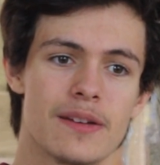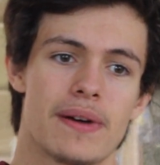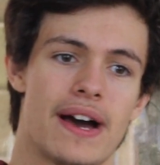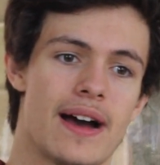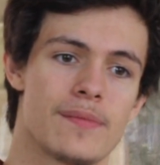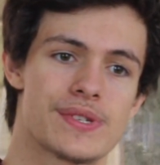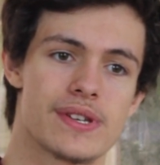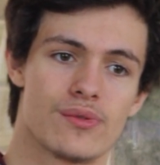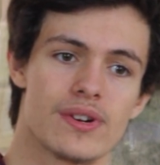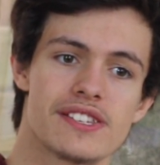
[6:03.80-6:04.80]
that perhaps
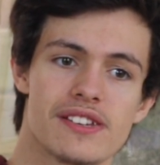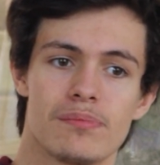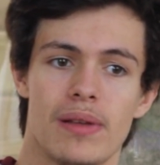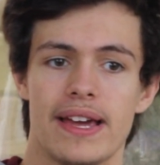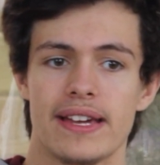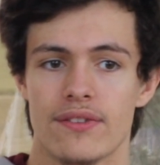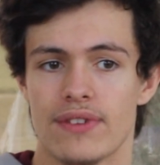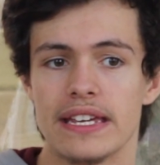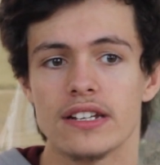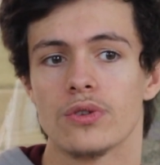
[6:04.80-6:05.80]
a recent plague of
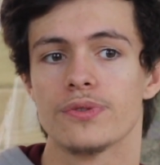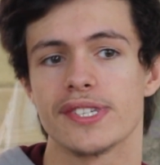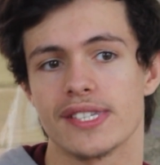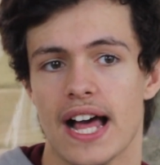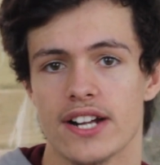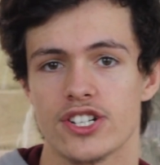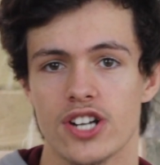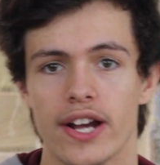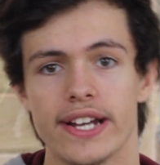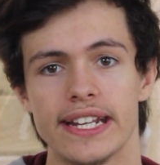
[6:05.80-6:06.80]
eagles slash
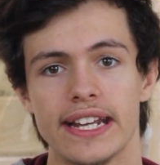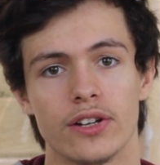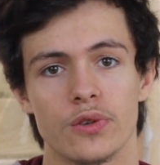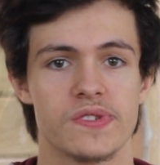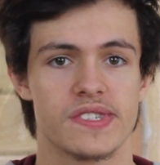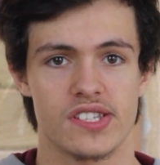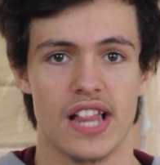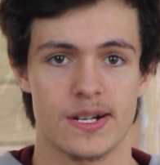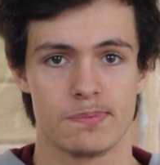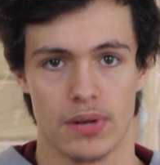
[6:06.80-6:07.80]
giant eagles
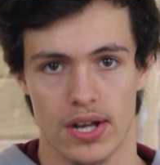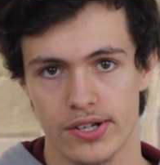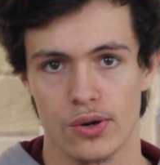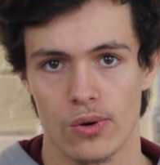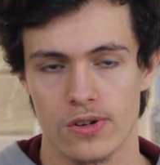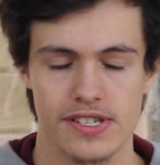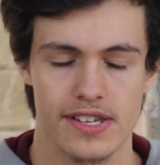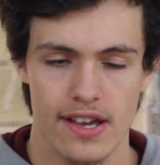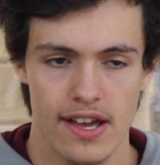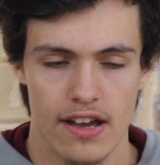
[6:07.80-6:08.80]
slash
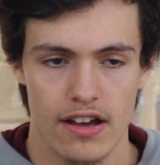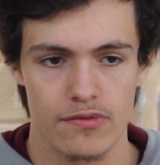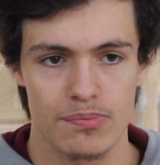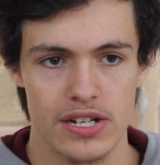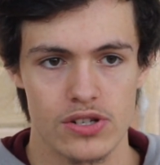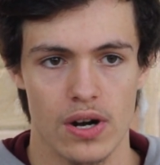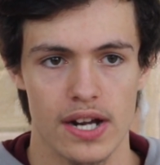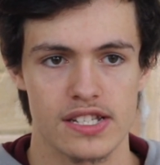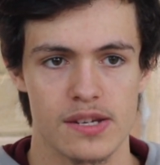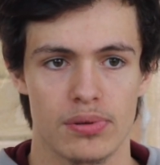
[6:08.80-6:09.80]
bloodhawks have been
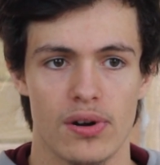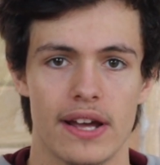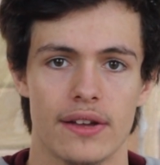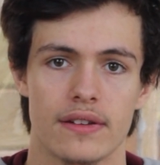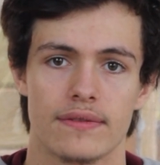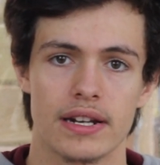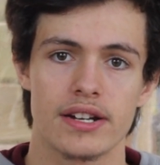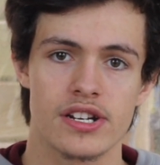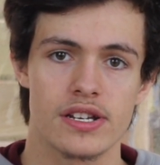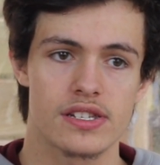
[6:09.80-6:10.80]
trying to prey on the
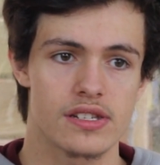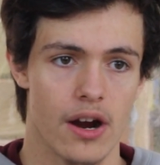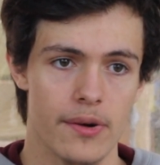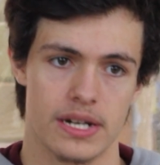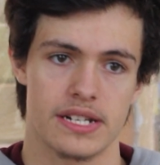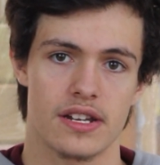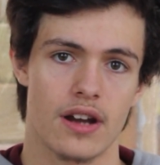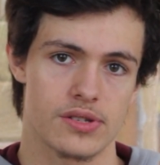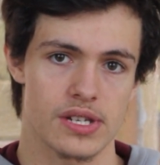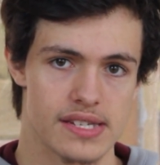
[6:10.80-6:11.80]
villagers, currently to
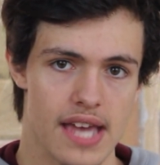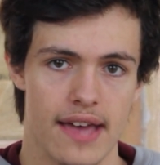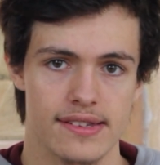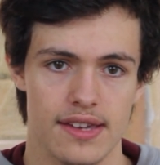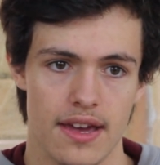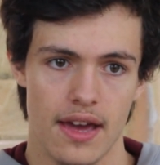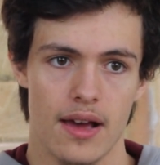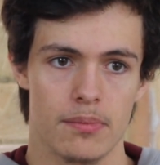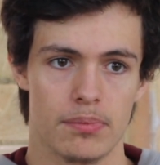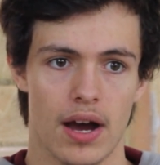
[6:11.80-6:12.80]
no success,
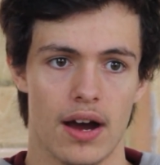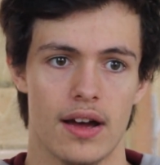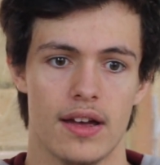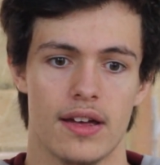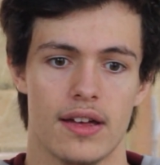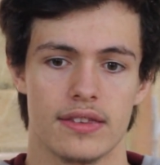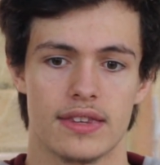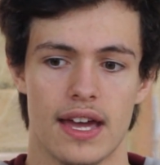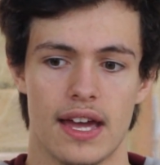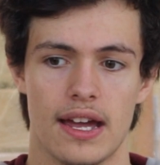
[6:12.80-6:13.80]
but
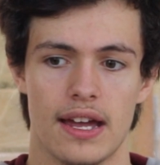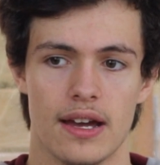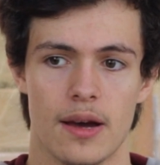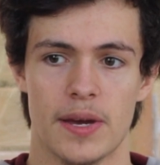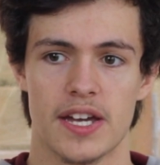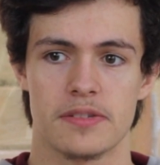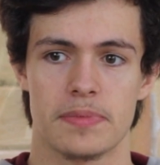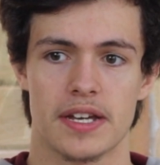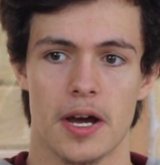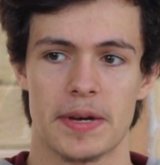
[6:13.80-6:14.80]
they appear to
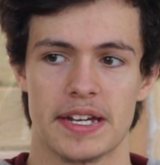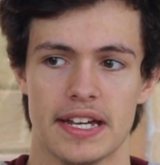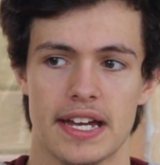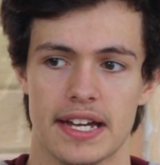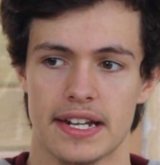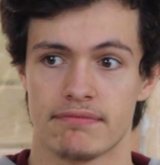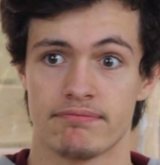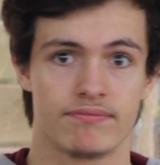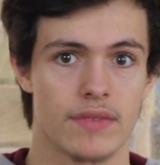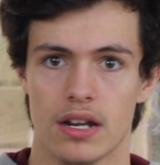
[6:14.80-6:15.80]
be coming
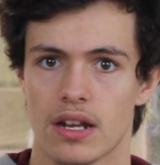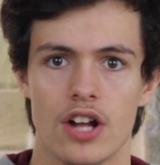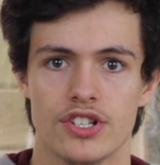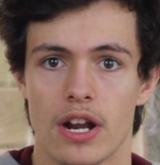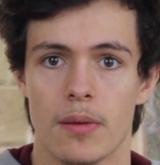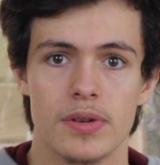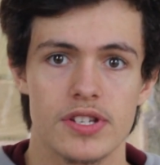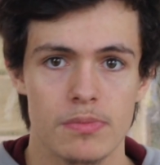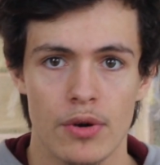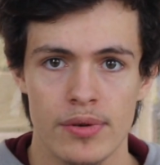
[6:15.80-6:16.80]
in larger
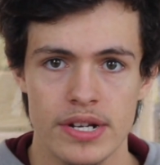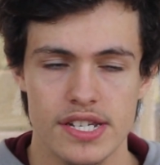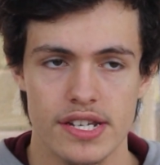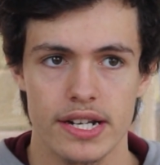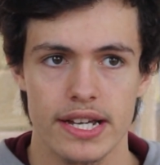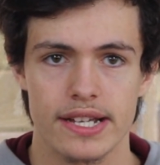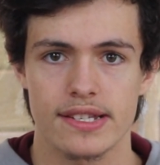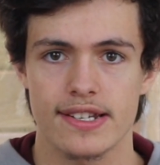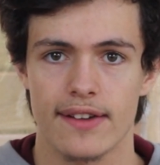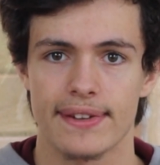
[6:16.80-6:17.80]
numbers more recently and
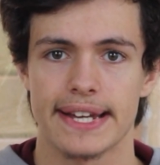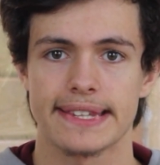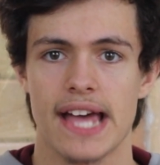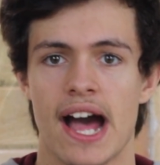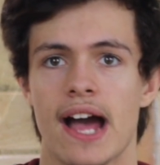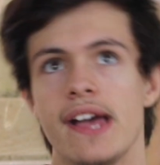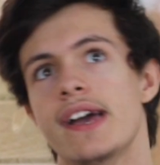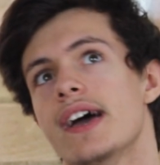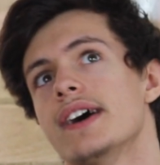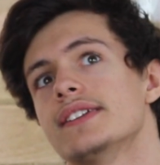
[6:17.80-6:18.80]
stuff like that,
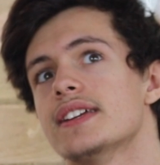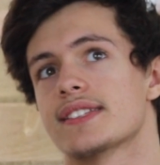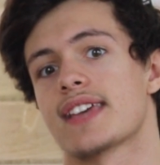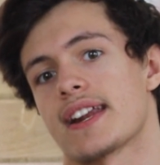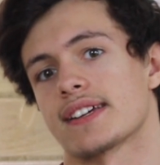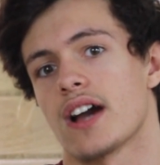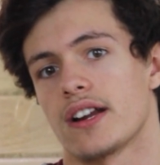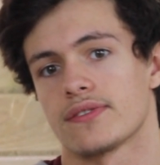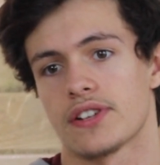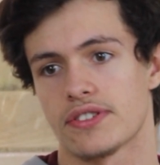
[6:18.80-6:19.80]
and it's getting
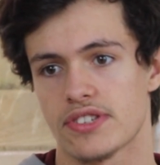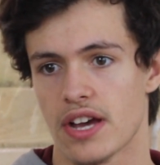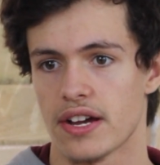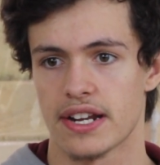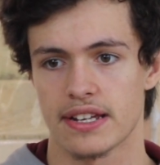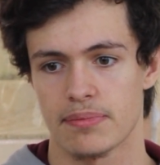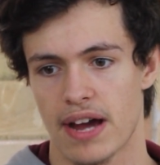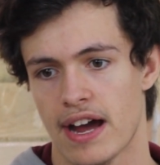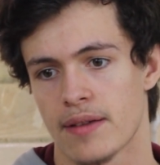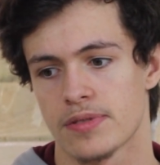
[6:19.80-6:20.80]
kind of concerning.
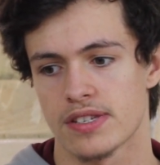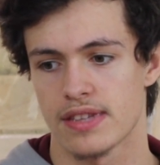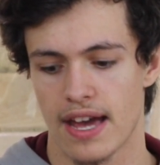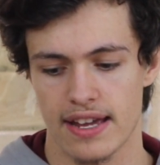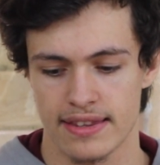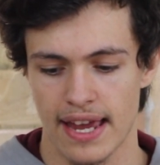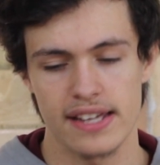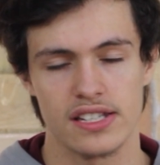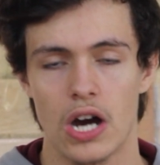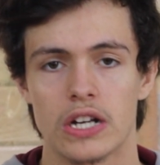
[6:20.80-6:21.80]
Perhaps their
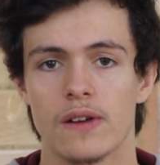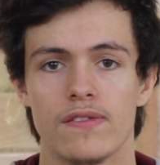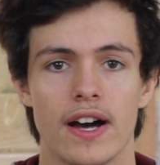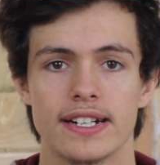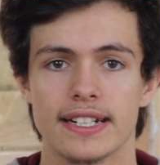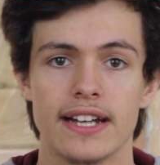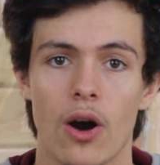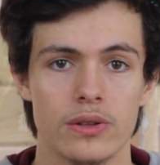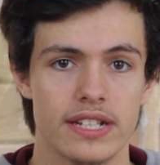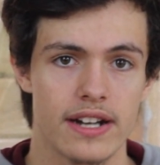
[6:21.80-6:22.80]
young are finally
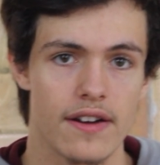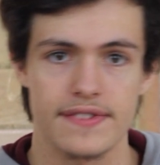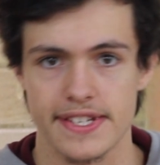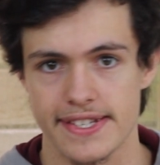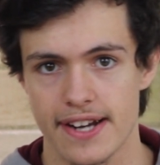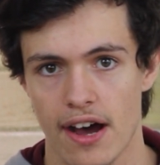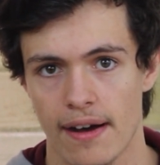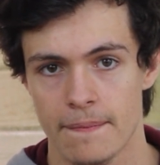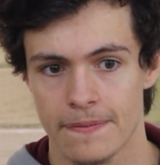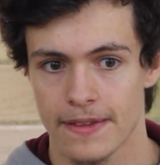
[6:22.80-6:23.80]
old enough to start